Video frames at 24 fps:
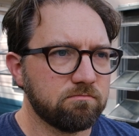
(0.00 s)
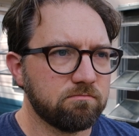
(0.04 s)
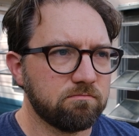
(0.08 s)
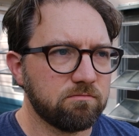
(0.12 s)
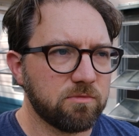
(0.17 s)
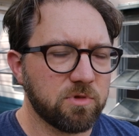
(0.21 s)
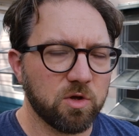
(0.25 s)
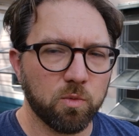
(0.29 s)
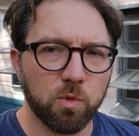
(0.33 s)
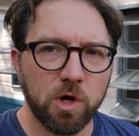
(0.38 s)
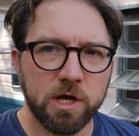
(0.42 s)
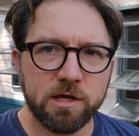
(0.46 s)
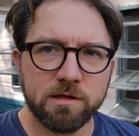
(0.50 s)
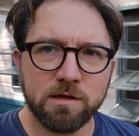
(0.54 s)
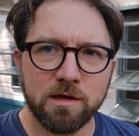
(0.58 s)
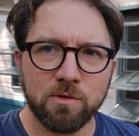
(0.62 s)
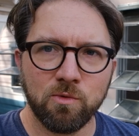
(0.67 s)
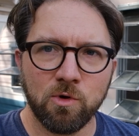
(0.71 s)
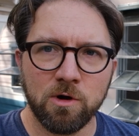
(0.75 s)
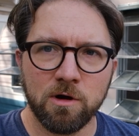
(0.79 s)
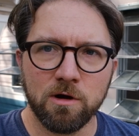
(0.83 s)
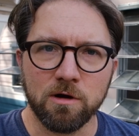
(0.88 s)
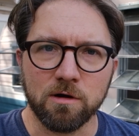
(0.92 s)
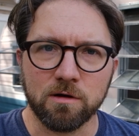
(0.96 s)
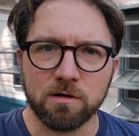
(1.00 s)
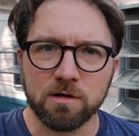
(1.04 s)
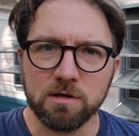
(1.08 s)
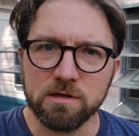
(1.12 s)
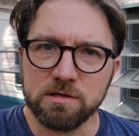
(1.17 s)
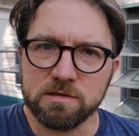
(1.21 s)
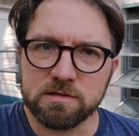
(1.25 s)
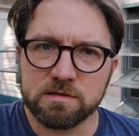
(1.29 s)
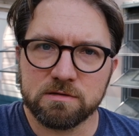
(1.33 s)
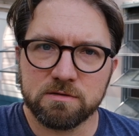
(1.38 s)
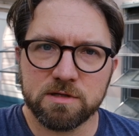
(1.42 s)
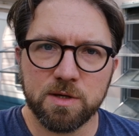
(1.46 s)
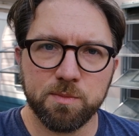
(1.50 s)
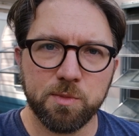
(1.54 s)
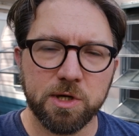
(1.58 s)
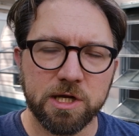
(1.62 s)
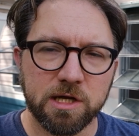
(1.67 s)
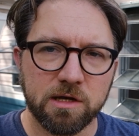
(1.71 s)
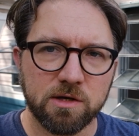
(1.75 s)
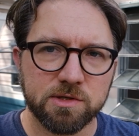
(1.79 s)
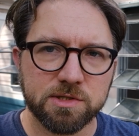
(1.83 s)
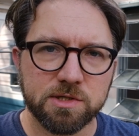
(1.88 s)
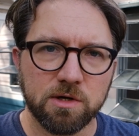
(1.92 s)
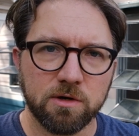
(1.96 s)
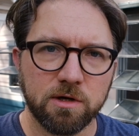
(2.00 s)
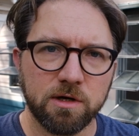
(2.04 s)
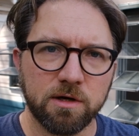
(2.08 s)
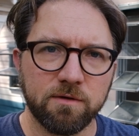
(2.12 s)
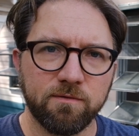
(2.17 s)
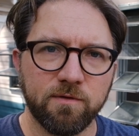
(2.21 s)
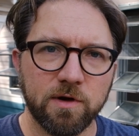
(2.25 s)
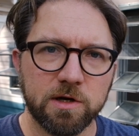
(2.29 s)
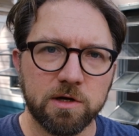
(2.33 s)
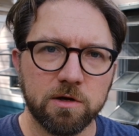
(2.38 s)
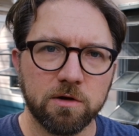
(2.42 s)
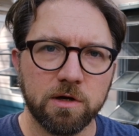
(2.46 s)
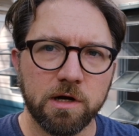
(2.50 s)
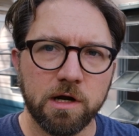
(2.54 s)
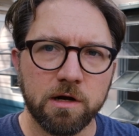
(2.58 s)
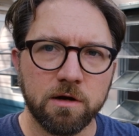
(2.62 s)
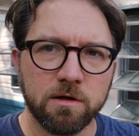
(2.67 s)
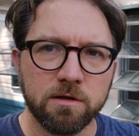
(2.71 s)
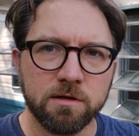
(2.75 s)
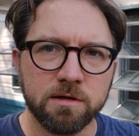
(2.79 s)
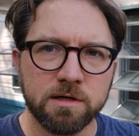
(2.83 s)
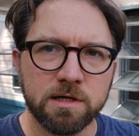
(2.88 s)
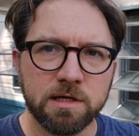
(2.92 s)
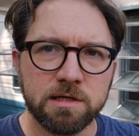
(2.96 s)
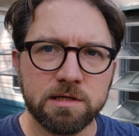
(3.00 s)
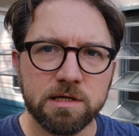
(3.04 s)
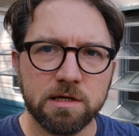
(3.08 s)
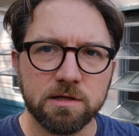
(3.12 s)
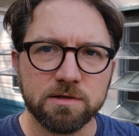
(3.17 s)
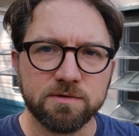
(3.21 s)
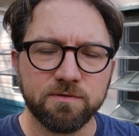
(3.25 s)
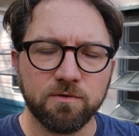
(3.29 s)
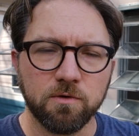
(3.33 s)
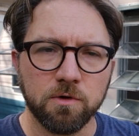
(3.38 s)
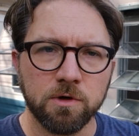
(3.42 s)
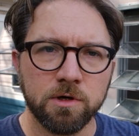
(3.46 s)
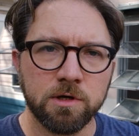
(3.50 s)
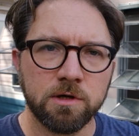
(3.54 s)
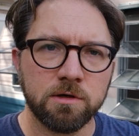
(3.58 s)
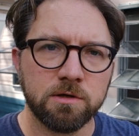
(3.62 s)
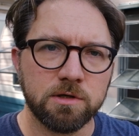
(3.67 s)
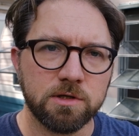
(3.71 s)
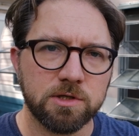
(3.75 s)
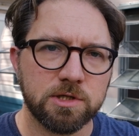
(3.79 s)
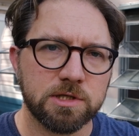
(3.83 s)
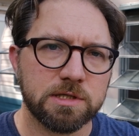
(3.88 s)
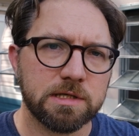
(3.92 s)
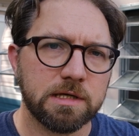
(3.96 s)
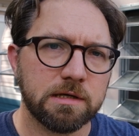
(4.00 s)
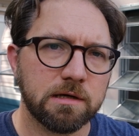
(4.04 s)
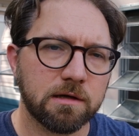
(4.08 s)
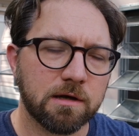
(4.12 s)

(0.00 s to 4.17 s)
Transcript: the way they were, because somebody else already figured out all the details for you. You just need to